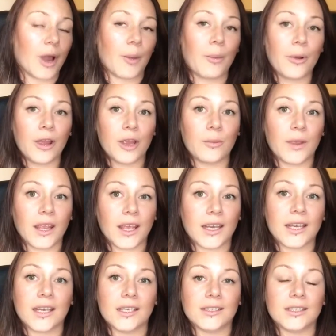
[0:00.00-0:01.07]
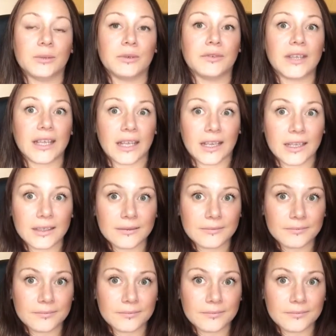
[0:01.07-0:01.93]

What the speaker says: I put him in and ended up with ick.